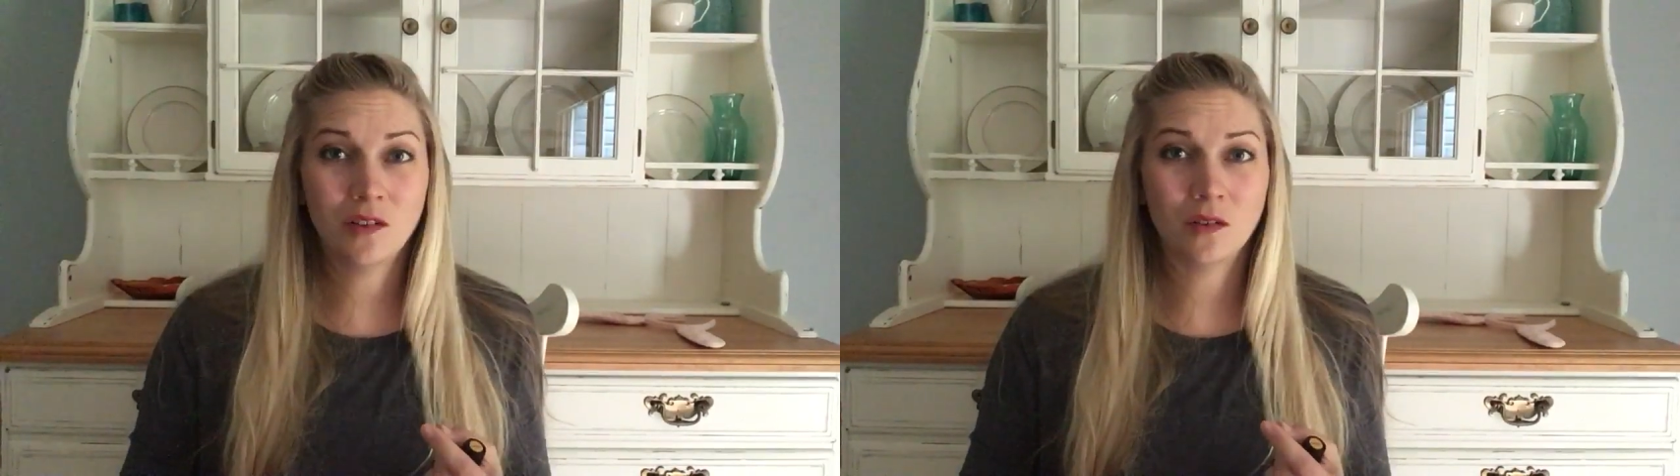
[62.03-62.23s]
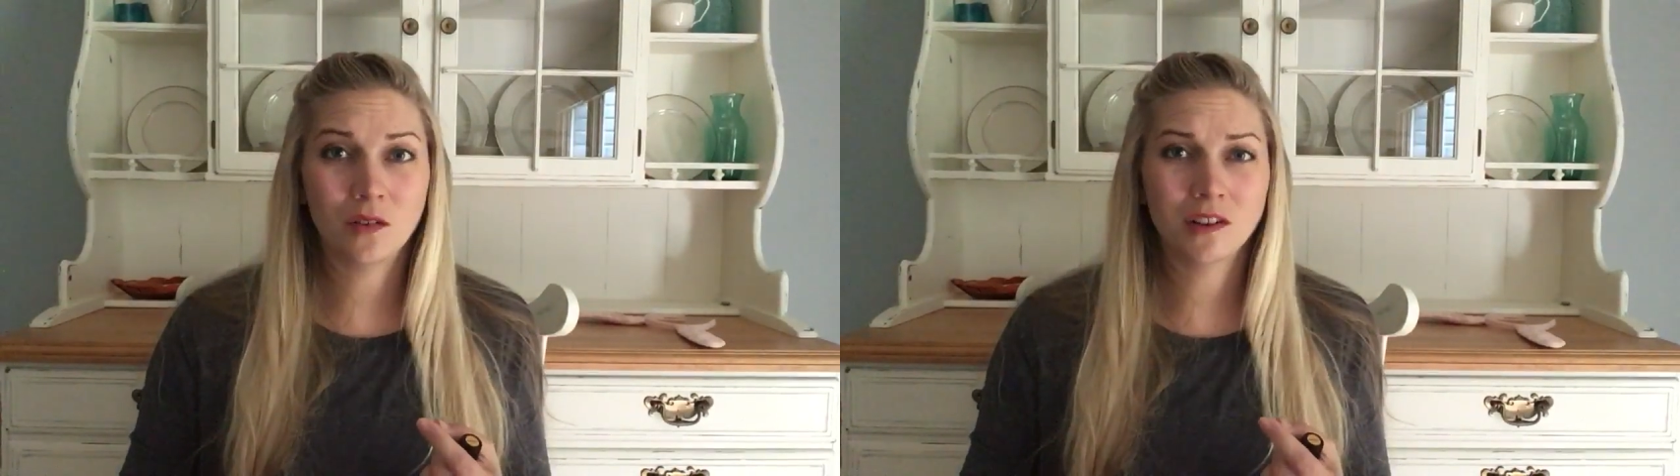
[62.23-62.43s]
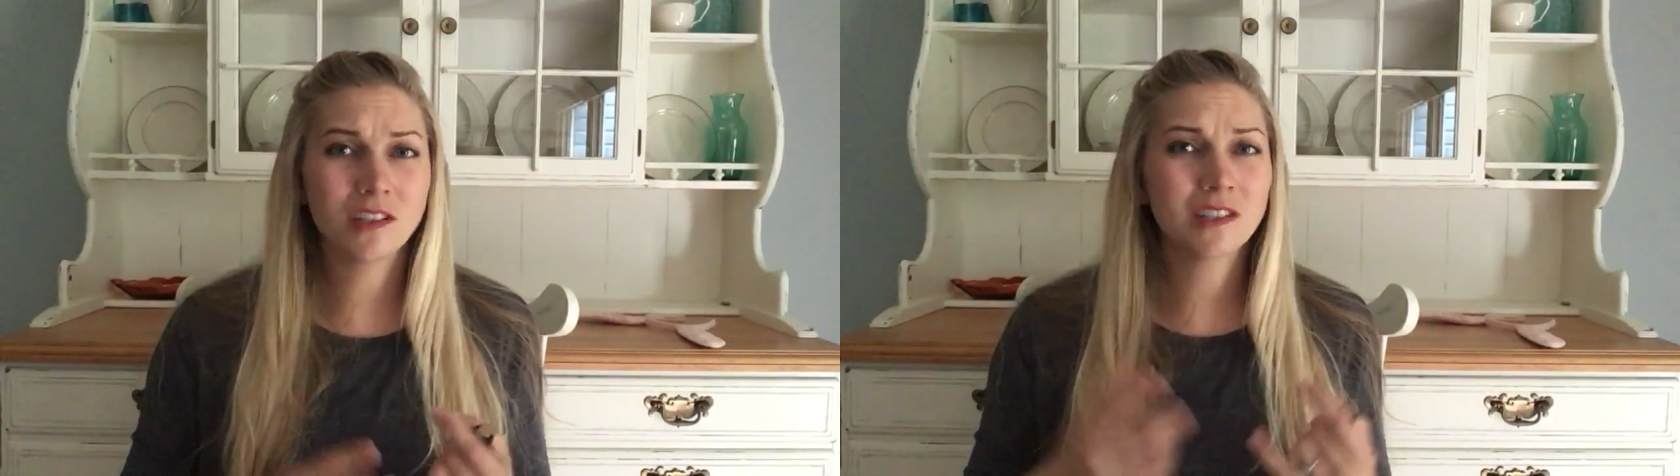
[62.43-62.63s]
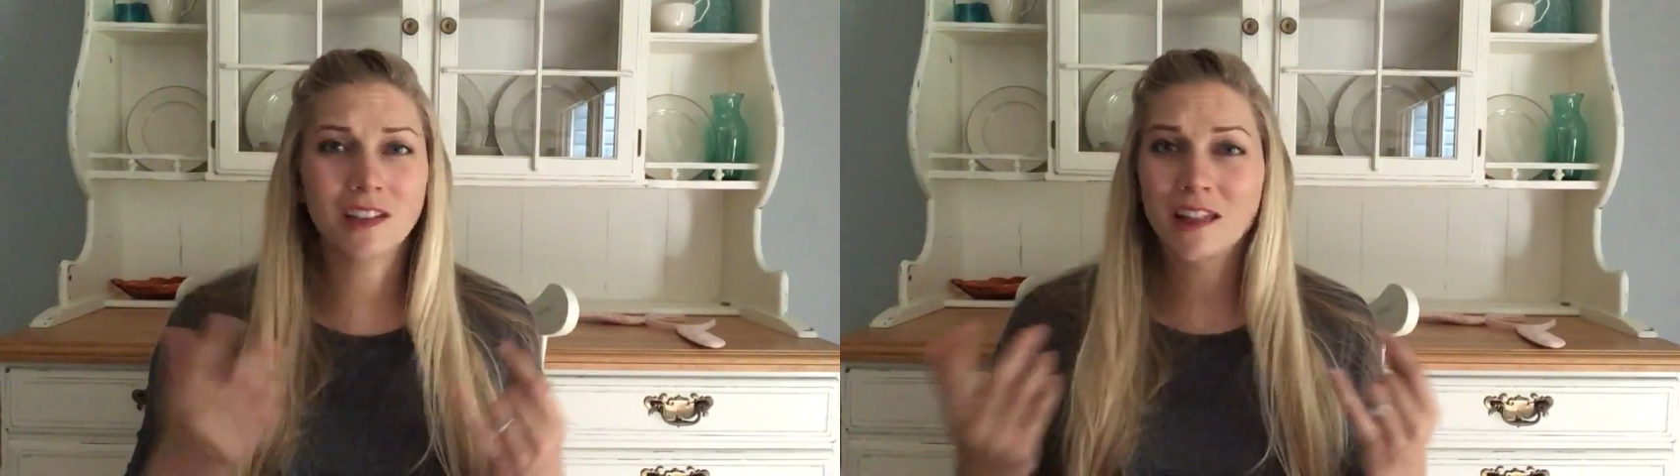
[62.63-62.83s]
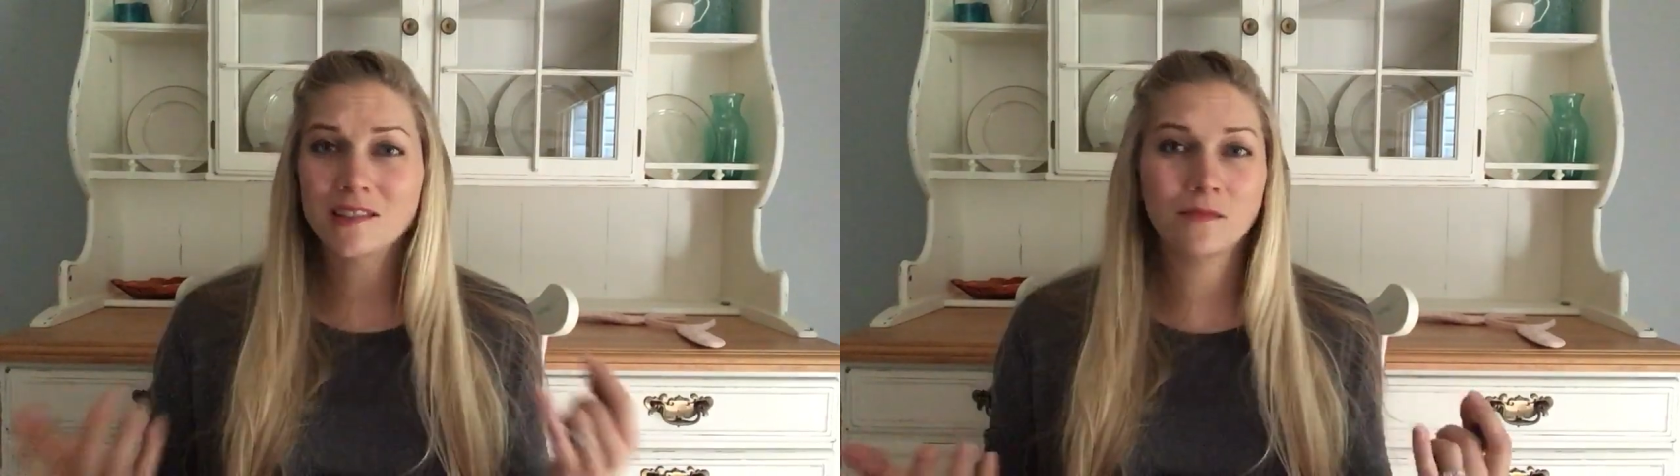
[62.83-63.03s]
or just
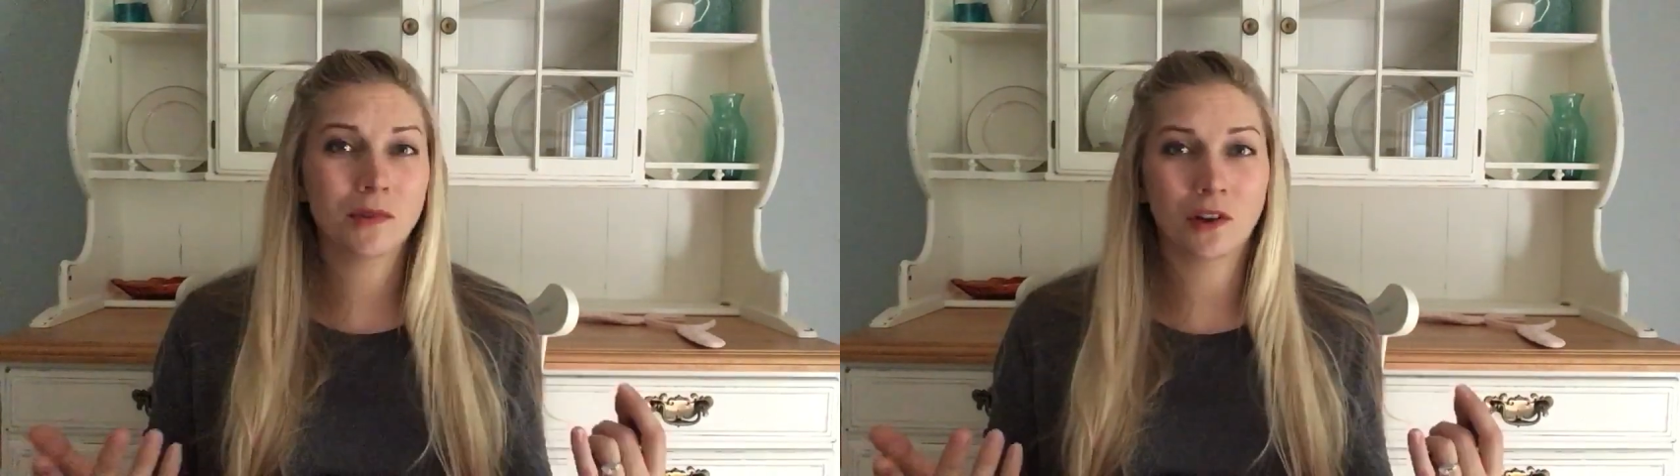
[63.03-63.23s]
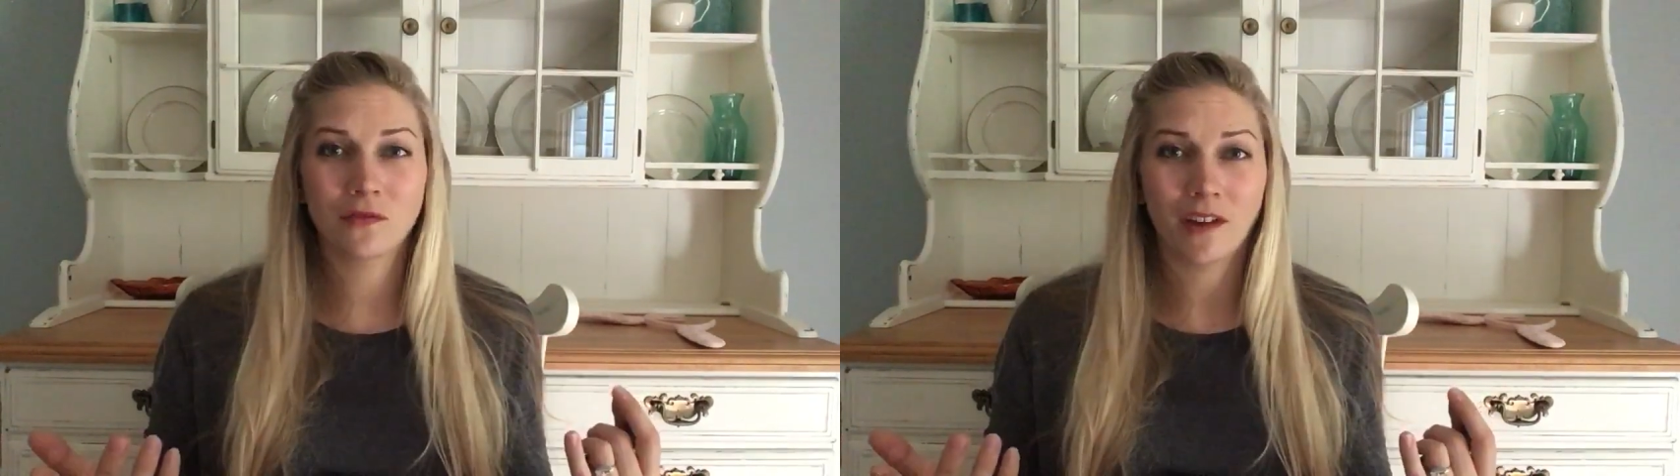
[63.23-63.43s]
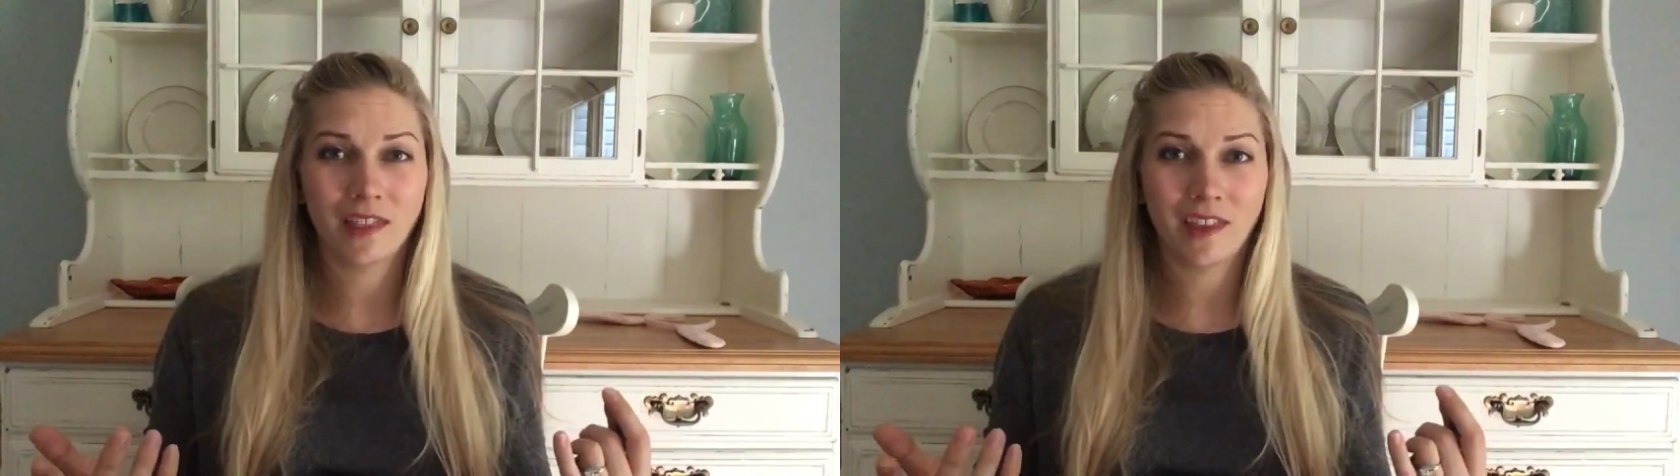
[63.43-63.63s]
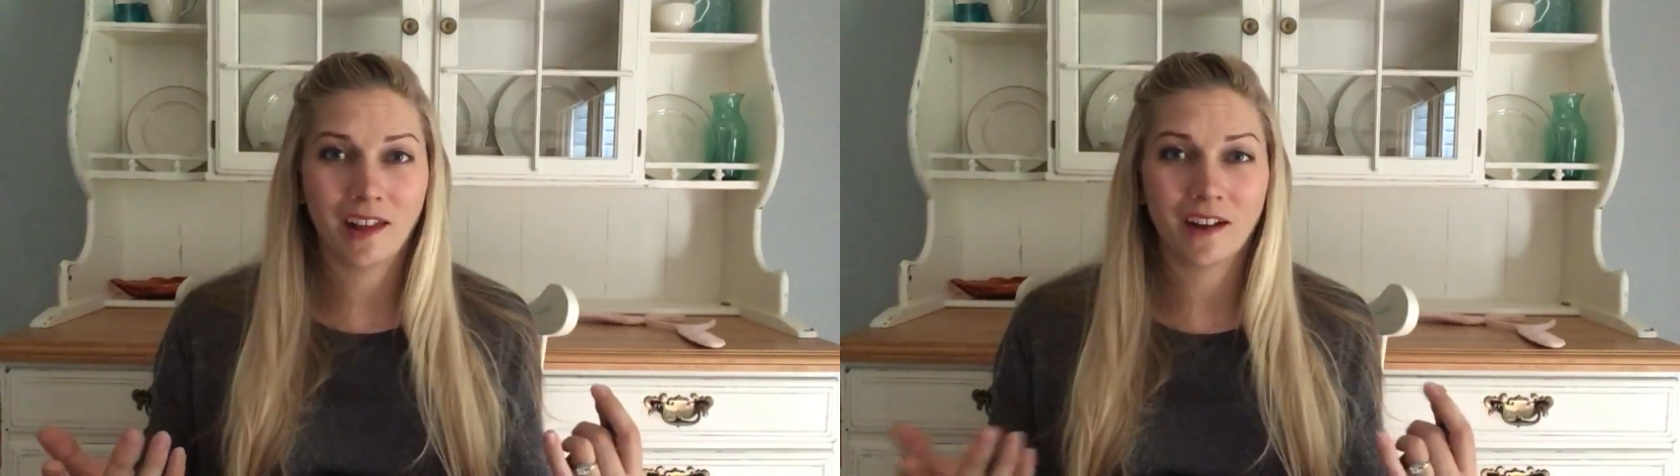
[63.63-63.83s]
cleanse and purify the